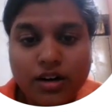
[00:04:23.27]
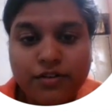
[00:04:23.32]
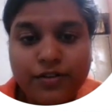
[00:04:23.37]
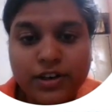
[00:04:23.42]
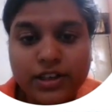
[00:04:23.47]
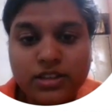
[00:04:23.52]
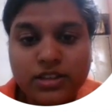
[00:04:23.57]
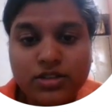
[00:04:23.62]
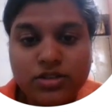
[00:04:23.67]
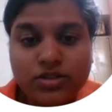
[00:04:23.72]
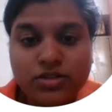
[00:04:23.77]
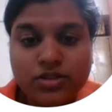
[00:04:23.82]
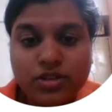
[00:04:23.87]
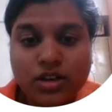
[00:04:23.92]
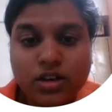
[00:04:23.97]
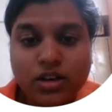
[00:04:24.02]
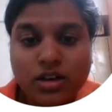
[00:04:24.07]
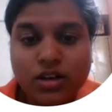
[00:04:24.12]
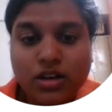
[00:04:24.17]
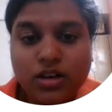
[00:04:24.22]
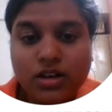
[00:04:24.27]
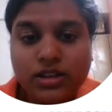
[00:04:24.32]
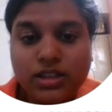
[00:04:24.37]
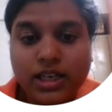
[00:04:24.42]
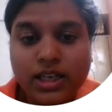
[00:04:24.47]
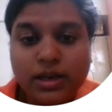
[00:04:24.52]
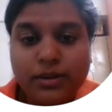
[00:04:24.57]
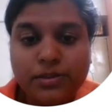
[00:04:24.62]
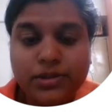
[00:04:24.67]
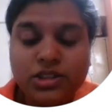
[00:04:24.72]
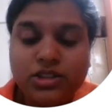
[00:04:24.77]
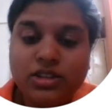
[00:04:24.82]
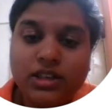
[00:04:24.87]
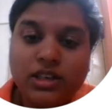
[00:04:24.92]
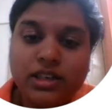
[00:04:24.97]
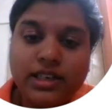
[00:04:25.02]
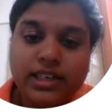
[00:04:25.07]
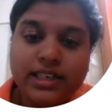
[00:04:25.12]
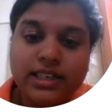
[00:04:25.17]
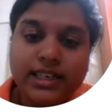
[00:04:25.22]
First,
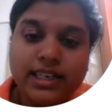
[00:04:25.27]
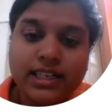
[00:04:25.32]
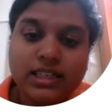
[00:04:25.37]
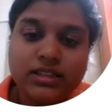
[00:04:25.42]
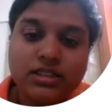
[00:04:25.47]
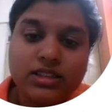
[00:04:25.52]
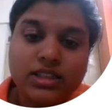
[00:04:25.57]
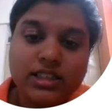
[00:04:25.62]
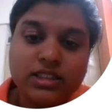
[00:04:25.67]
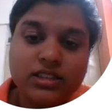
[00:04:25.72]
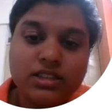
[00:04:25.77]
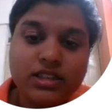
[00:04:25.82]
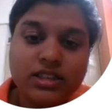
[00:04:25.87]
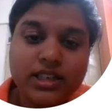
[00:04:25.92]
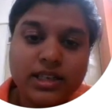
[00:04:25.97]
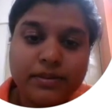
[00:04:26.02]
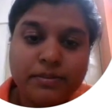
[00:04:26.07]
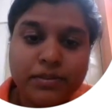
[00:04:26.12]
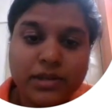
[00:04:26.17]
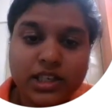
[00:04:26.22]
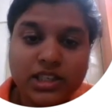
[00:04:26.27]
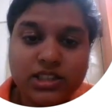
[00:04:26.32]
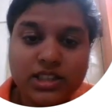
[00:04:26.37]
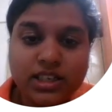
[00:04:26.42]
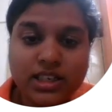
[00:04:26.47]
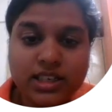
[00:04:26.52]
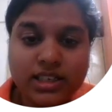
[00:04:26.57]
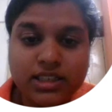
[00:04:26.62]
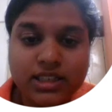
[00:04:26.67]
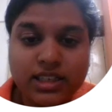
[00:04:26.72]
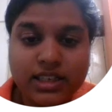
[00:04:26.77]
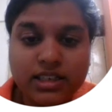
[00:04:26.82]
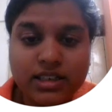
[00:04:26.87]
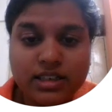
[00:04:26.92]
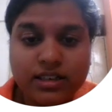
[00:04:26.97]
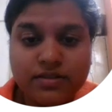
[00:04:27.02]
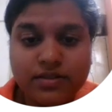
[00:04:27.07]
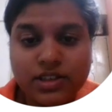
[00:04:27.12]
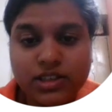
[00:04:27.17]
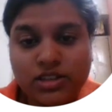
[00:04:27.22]
thermistor detects change in temperature and then
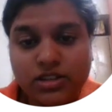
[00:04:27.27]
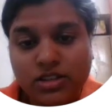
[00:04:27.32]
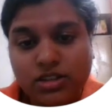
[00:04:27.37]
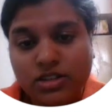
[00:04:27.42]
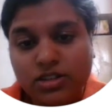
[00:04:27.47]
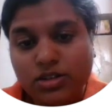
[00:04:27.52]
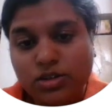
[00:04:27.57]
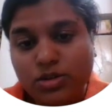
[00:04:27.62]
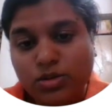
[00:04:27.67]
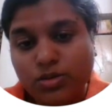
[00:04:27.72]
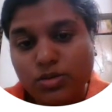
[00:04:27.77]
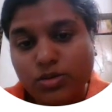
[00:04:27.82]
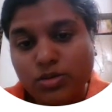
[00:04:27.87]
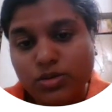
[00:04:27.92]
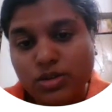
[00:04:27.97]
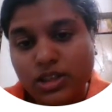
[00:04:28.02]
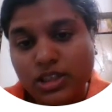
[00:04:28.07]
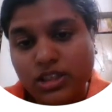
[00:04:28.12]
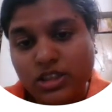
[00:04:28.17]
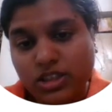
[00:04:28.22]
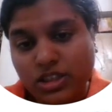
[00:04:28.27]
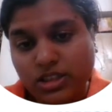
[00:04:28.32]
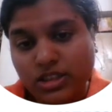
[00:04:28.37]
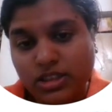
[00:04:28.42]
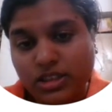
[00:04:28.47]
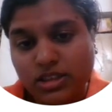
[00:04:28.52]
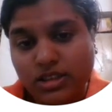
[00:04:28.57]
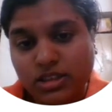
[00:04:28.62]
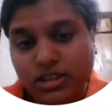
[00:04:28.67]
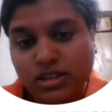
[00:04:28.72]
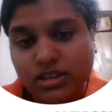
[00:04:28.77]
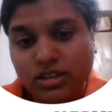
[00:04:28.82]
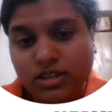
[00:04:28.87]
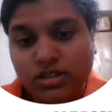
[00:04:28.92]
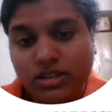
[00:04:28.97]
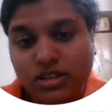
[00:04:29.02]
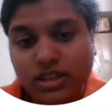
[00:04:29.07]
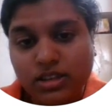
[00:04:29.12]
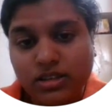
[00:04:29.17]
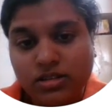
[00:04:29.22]
converts into the change in
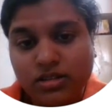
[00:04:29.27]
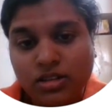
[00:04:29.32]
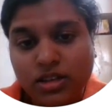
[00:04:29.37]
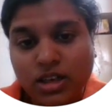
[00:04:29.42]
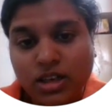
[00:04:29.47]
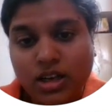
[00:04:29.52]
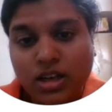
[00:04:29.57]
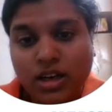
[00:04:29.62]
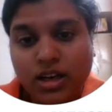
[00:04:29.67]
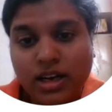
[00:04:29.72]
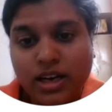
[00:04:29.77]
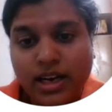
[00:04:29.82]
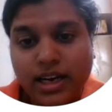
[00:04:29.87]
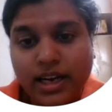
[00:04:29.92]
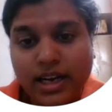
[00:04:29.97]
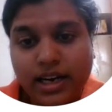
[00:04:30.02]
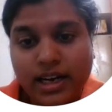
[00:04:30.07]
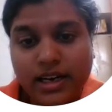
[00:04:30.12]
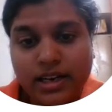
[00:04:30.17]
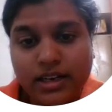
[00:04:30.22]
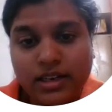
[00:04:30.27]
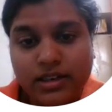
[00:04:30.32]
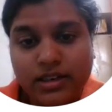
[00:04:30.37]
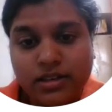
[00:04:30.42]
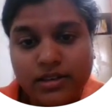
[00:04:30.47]
resistance, and